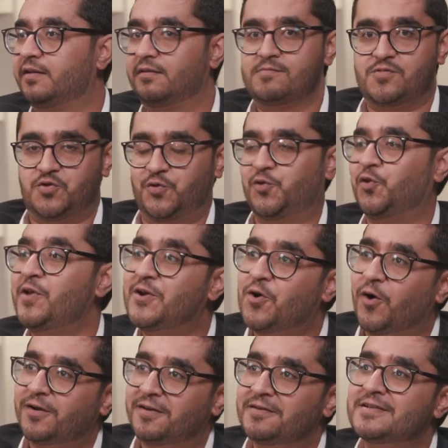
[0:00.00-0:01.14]
in 3
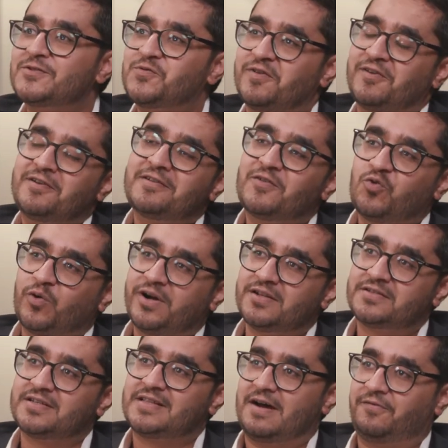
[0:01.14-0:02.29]
continents. We're
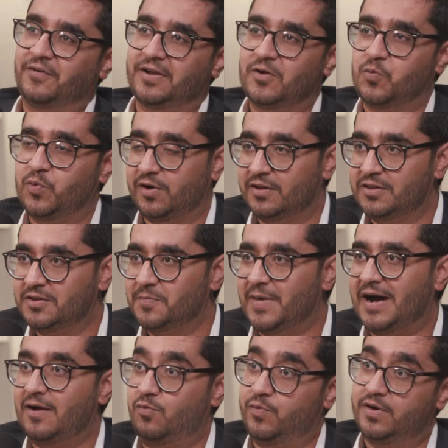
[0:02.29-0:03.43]
in South Africa. We're in
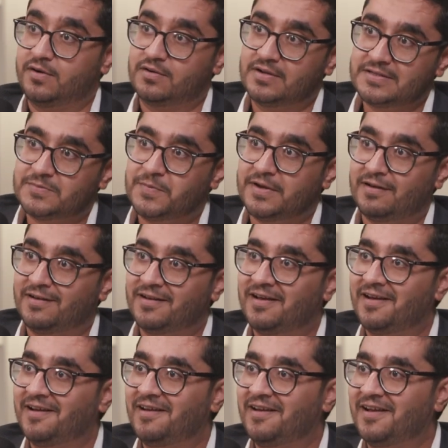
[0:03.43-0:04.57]
Dubai. We're in Lisbon.
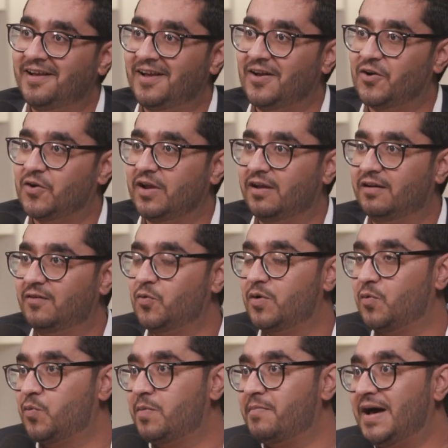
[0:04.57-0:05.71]
Okay.
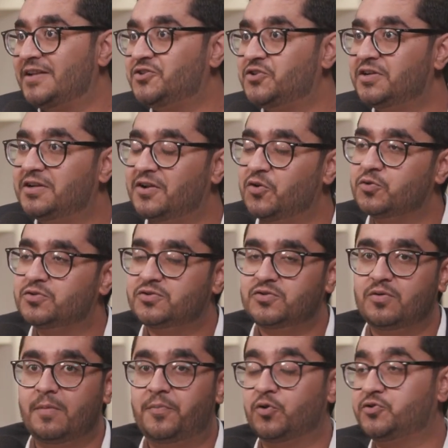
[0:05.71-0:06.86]
We're managing close to
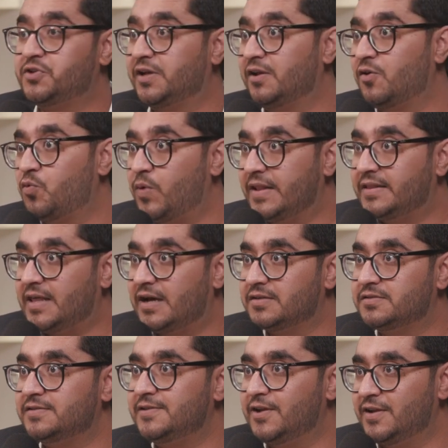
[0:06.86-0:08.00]
approaching in on
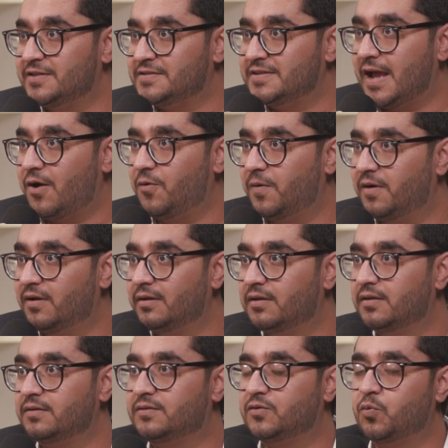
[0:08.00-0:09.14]
1,000 units now.
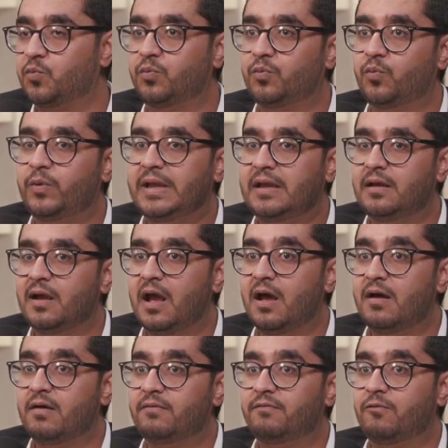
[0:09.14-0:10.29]
So
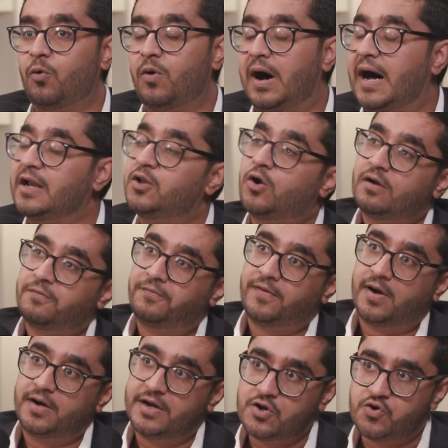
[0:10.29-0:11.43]
a lot of
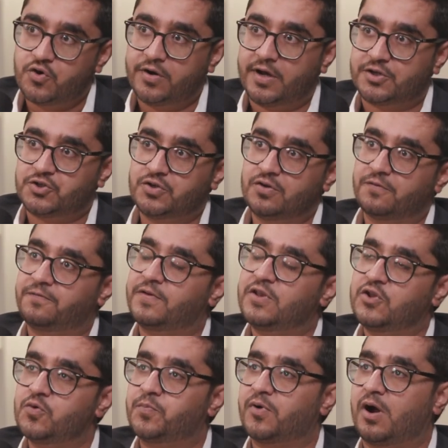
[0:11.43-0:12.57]
our introduction of new